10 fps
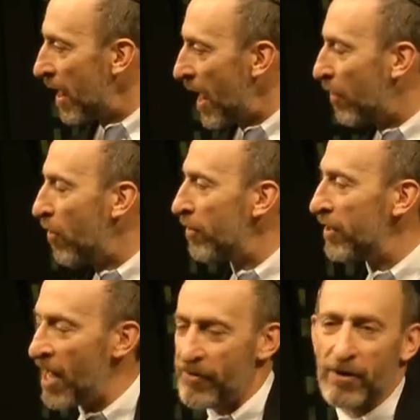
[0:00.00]
I quote
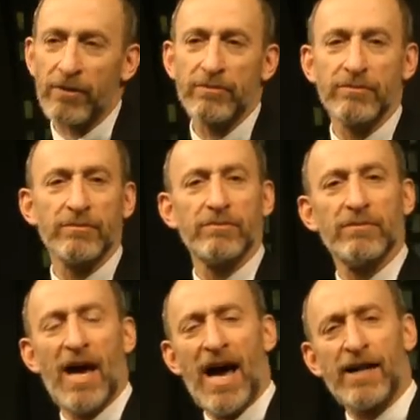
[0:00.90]
another
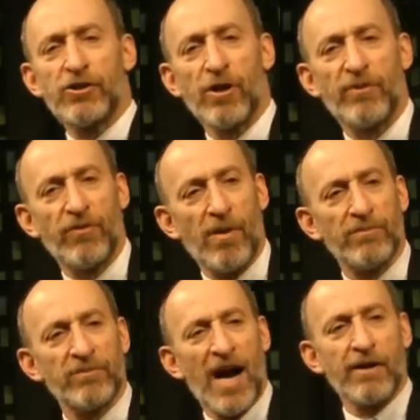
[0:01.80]
excerpt
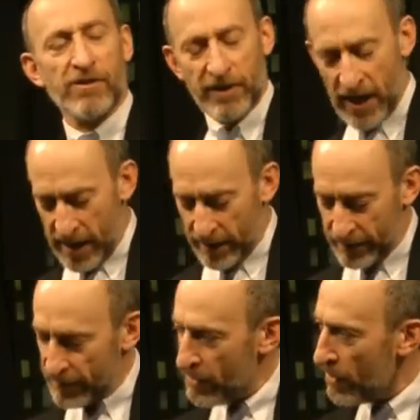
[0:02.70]
from Dr. King.